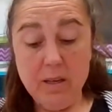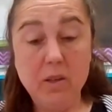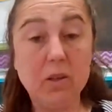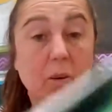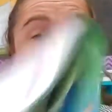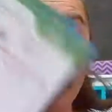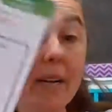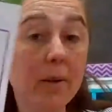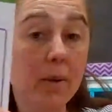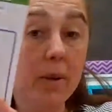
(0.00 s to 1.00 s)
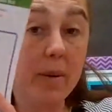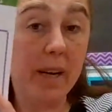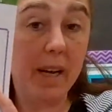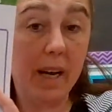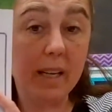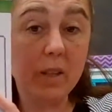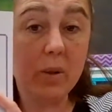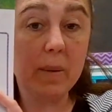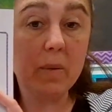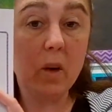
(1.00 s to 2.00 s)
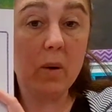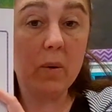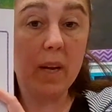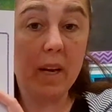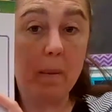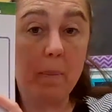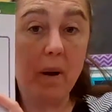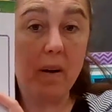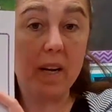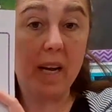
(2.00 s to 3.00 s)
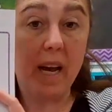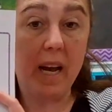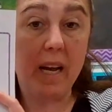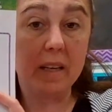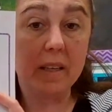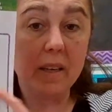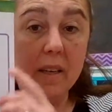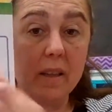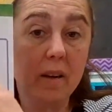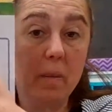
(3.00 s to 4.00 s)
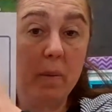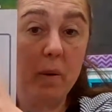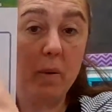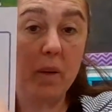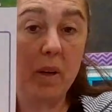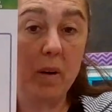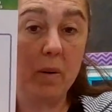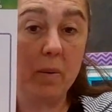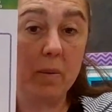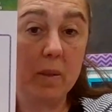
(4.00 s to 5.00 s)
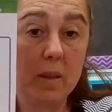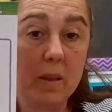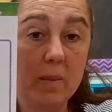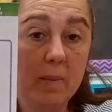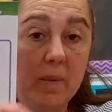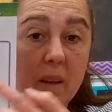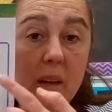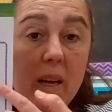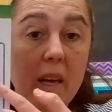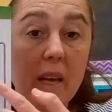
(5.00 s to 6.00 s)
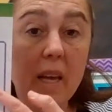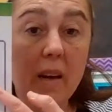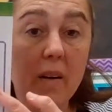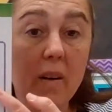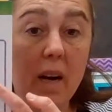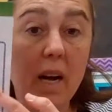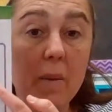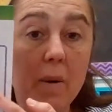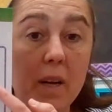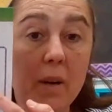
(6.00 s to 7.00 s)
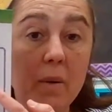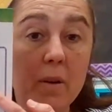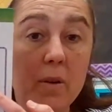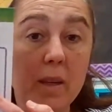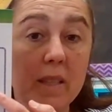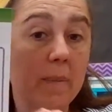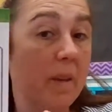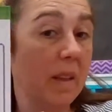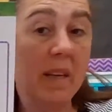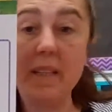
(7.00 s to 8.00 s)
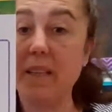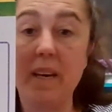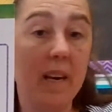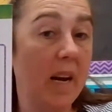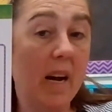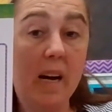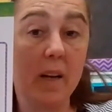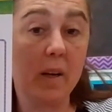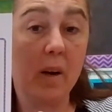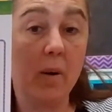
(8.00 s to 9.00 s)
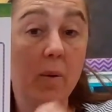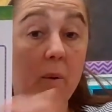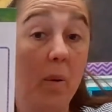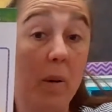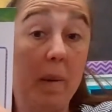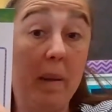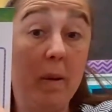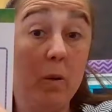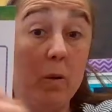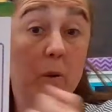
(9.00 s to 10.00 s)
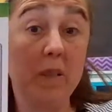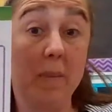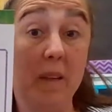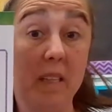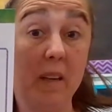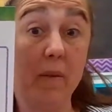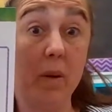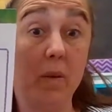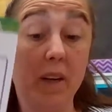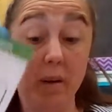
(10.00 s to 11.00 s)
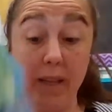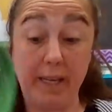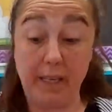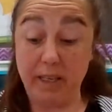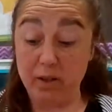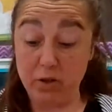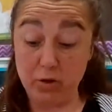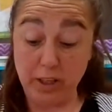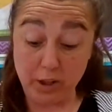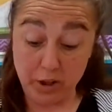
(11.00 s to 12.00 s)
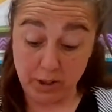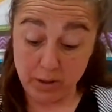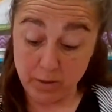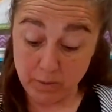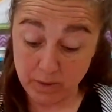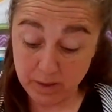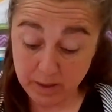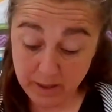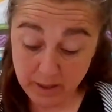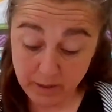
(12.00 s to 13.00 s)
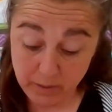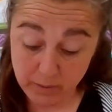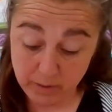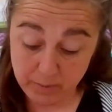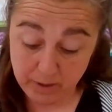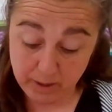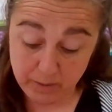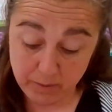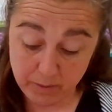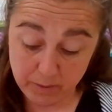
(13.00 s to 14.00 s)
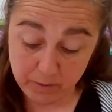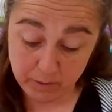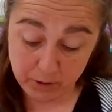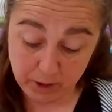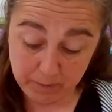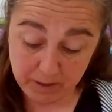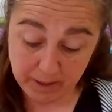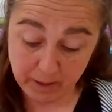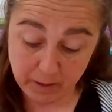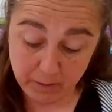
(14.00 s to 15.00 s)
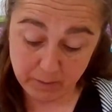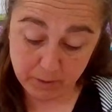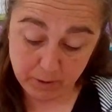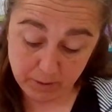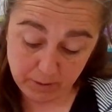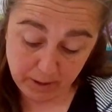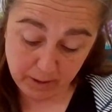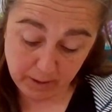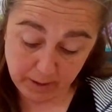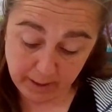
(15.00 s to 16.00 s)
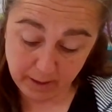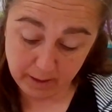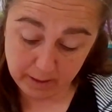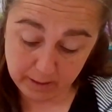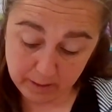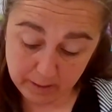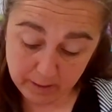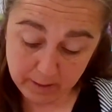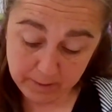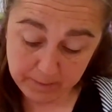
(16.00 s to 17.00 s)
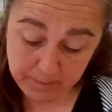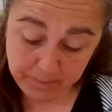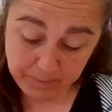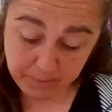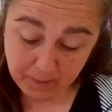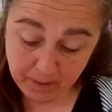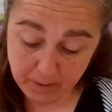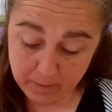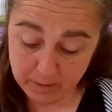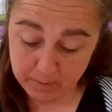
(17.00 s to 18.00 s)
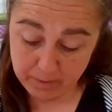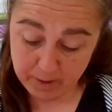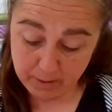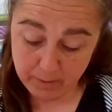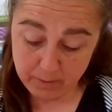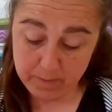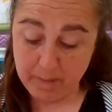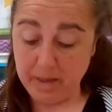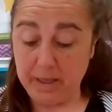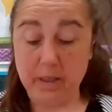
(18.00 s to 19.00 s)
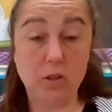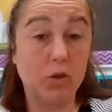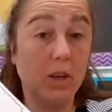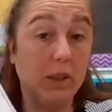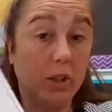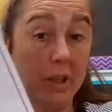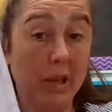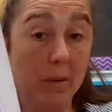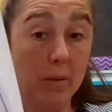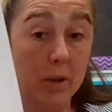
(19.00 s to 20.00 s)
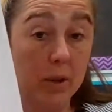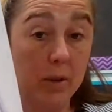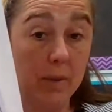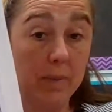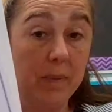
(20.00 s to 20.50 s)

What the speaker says: So I drew an ice cream cone and a party hat that are both cones. Here, I want you to draw something that's not a cone, or maybe you drew something different over here, like a construction cone. Those are pretty cool. Those are shaped like a cone too. They look like this. Those are pretty cool. Maybe a construction cone too.